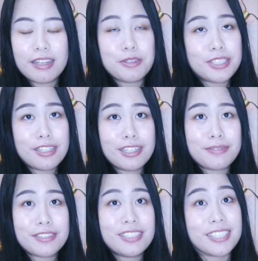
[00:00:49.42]
It was
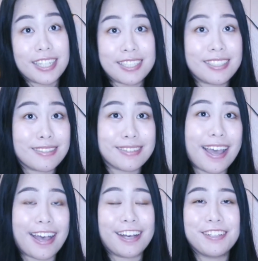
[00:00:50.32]
delivered just
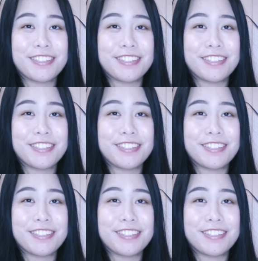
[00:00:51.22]
now,